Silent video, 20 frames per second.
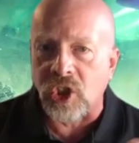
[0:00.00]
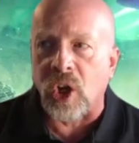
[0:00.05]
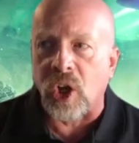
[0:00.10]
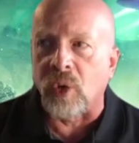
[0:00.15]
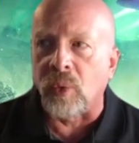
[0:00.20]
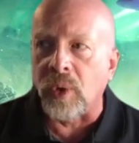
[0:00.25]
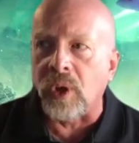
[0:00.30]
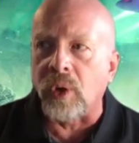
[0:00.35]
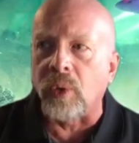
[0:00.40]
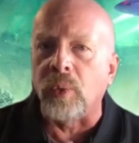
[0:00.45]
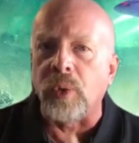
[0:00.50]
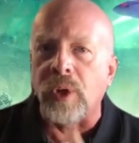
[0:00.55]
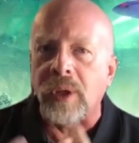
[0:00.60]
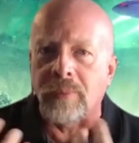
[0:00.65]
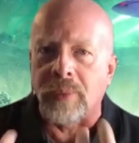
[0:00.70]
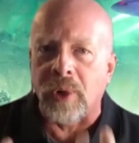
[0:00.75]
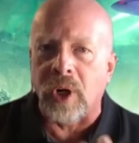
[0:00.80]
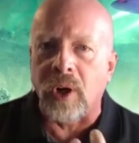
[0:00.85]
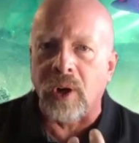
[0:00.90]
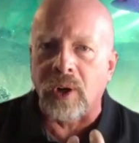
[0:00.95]
a real
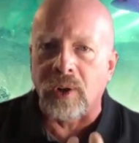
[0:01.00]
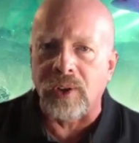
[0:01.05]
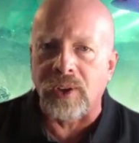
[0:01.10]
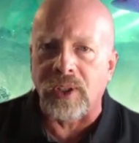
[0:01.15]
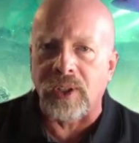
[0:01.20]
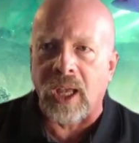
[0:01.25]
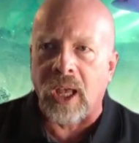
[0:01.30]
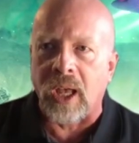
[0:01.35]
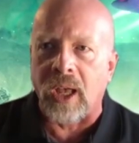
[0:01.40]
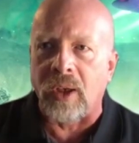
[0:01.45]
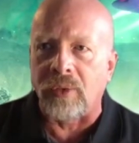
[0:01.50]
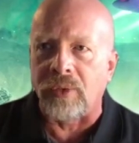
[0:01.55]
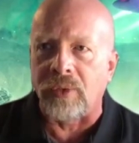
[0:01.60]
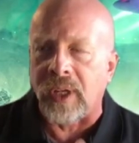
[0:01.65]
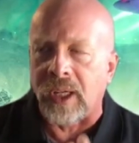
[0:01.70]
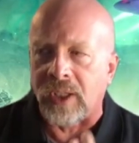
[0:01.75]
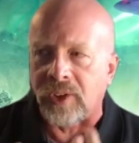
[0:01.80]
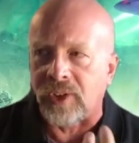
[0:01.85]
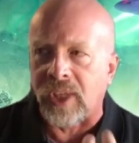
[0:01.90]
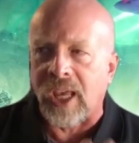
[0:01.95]
rebirth of
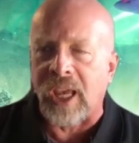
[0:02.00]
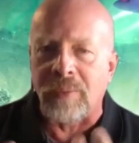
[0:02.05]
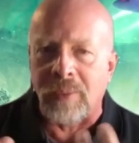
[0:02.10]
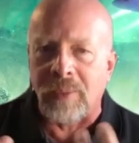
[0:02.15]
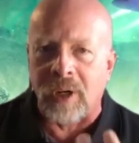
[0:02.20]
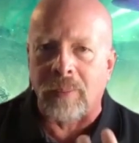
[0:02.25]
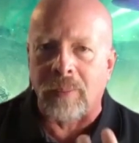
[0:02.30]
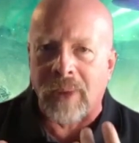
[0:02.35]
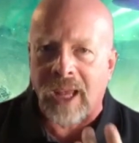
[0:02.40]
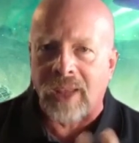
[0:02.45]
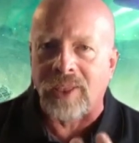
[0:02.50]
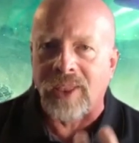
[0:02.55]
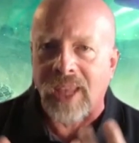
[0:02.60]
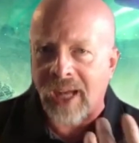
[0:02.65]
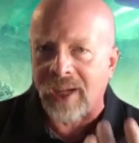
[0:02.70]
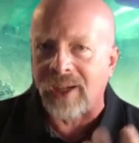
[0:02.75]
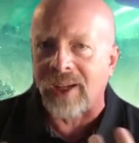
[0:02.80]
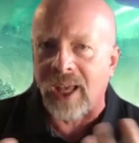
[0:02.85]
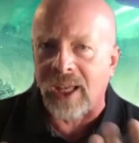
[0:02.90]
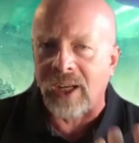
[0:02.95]
excitement about that
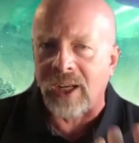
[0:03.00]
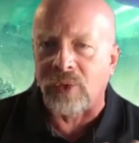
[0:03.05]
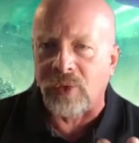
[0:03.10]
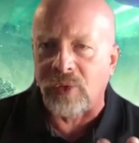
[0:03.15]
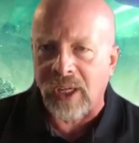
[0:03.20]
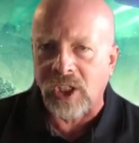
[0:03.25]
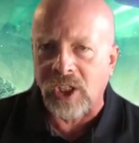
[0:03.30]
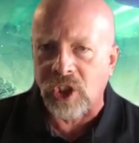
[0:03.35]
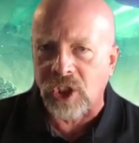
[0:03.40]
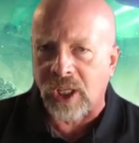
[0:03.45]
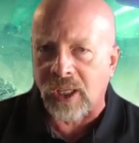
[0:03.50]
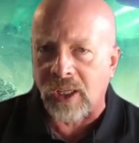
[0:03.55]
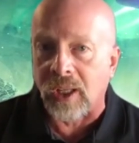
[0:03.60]
kind of fiction.